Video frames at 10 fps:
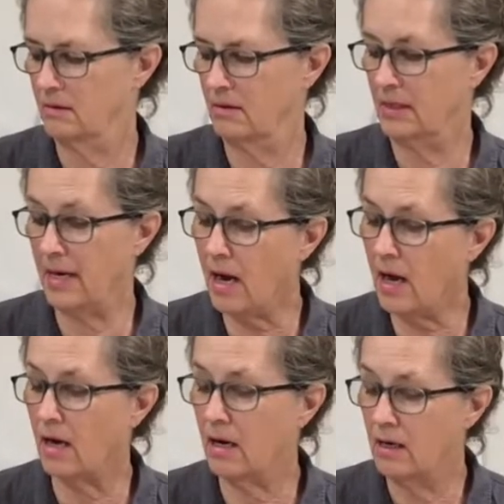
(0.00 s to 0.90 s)

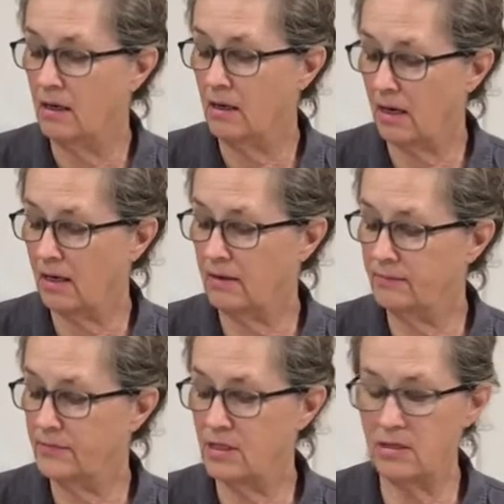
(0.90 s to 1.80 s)
Yeah, I
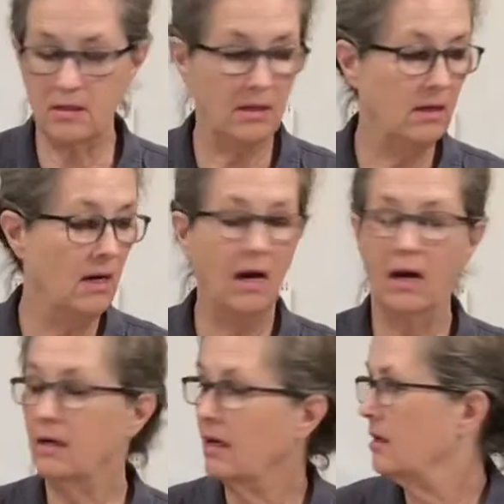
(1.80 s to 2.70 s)

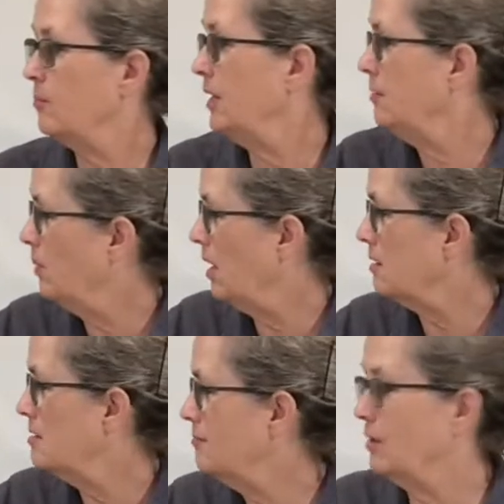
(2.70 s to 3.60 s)
got a big
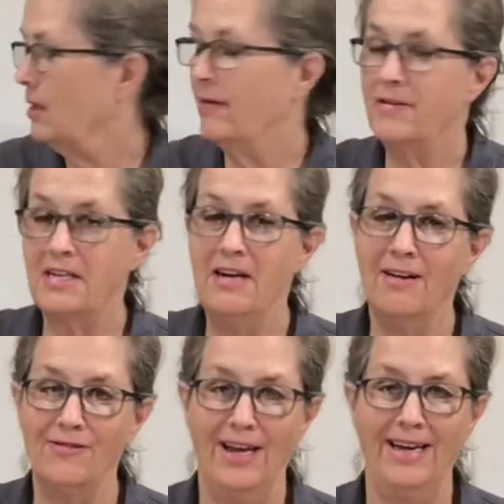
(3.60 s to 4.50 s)
box full of
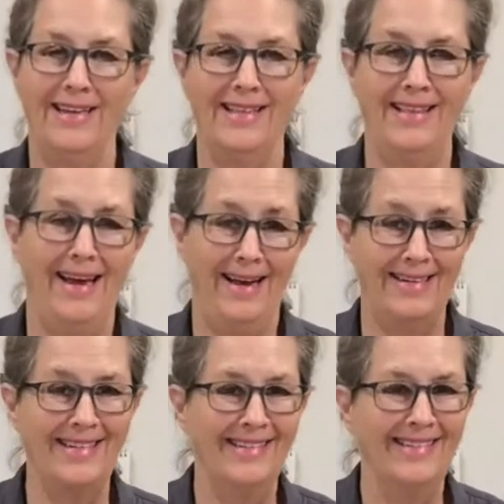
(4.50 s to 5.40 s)
stuff like
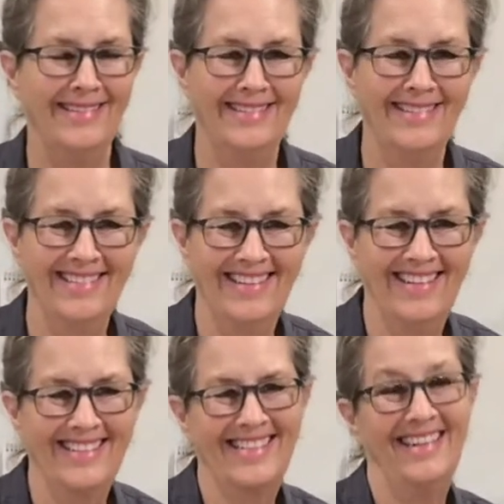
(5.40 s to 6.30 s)
that.
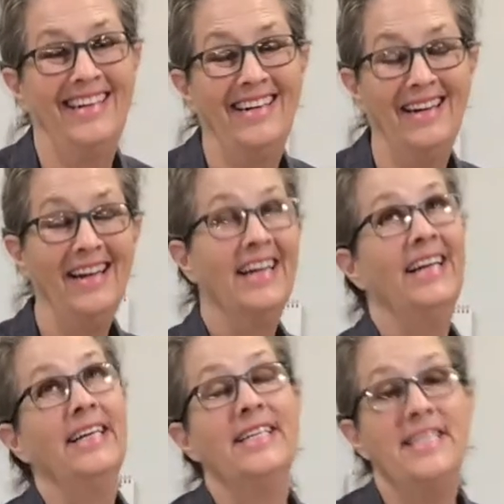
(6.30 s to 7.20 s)
It's like
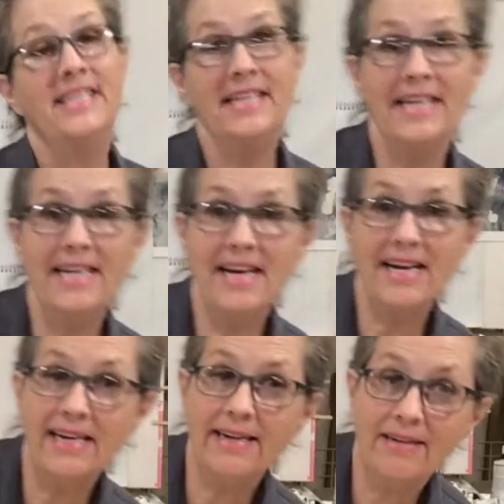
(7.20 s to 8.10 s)
sitting
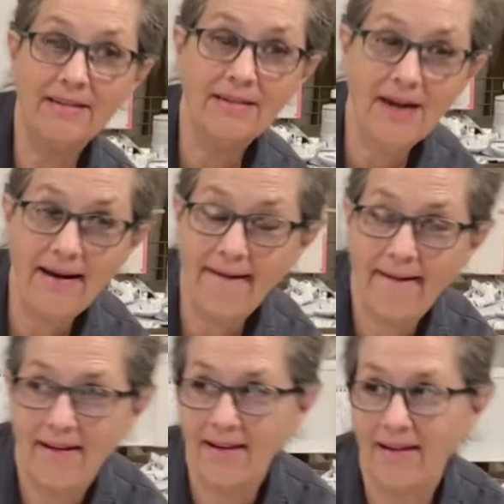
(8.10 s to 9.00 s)
here,
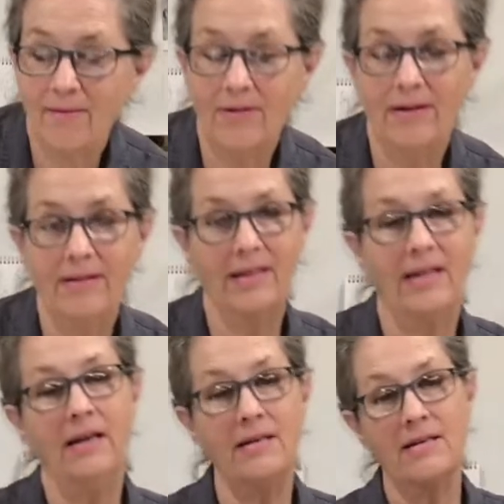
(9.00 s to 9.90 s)
and what are the
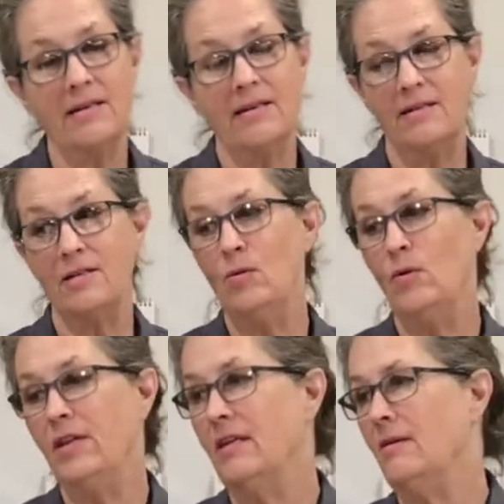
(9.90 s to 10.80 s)
kids going to do
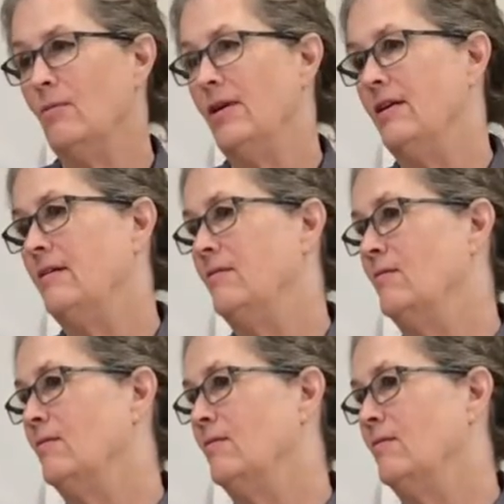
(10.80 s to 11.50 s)
with it when